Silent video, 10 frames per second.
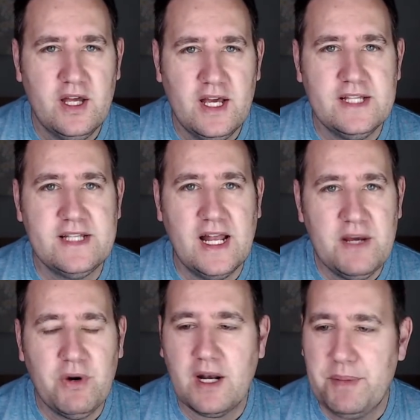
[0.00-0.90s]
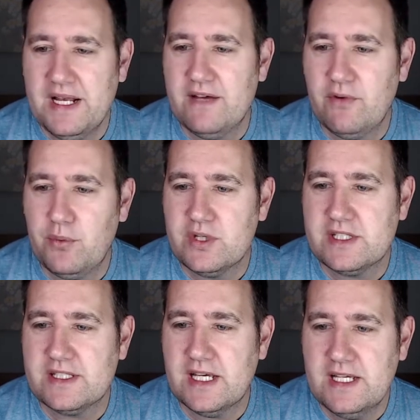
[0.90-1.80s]
Is anyone going to beat Liverpool this
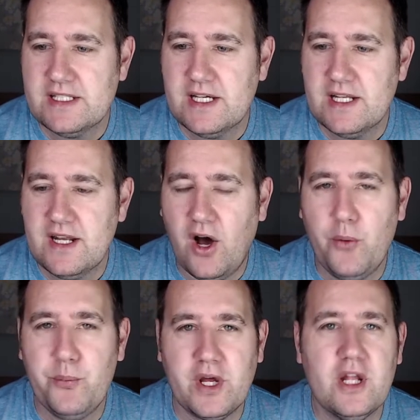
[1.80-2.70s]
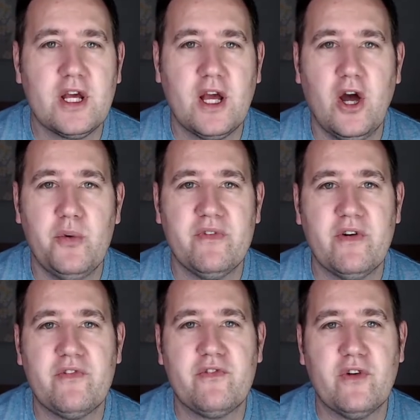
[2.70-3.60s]
season? I'm going to go with a
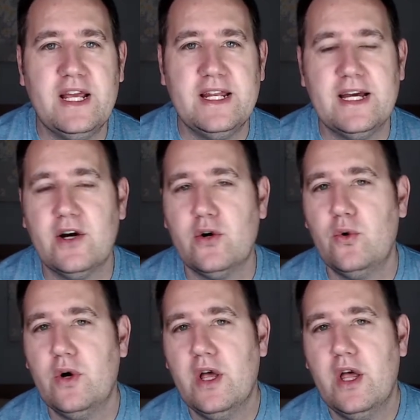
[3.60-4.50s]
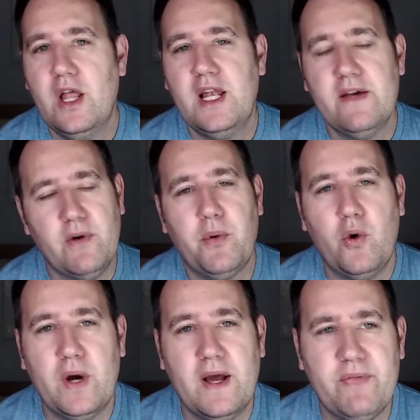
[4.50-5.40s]
3-0 Liverpool
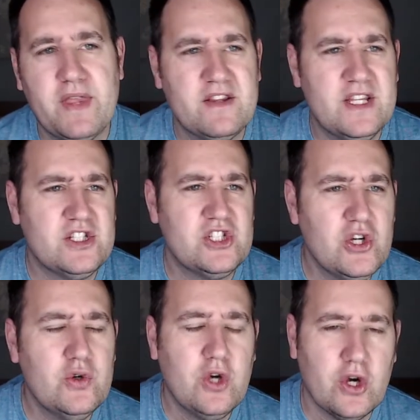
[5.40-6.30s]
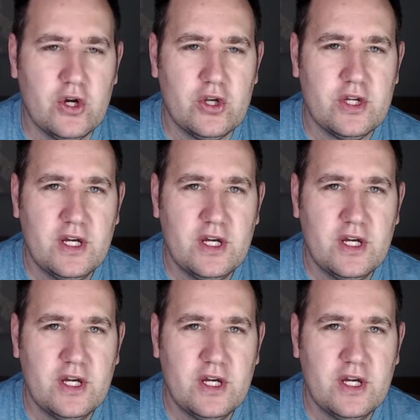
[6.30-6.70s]
win. They're too good.